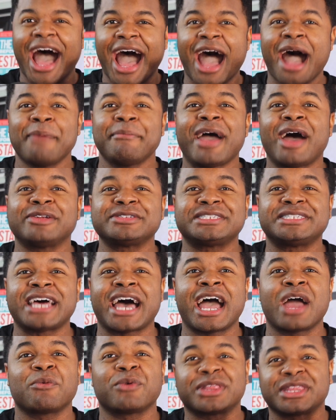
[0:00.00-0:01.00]
I'm
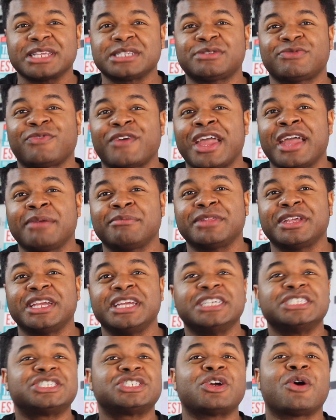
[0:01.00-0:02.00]
outside with this
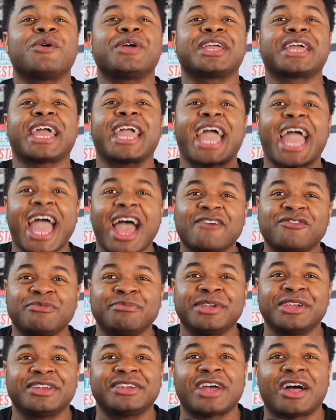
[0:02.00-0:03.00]
family showing a half
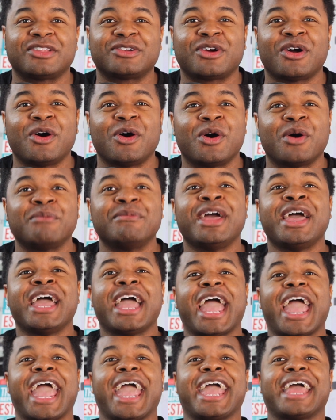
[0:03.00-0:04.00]
million dollar home
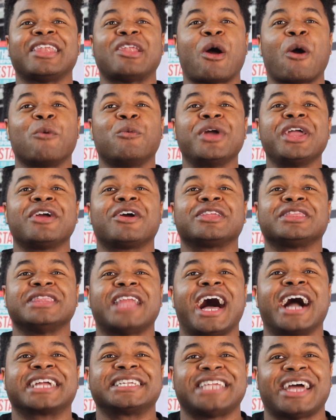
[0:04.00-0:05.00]
and we are
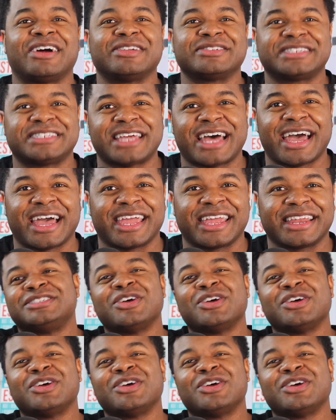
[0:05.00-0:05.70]
locked outside.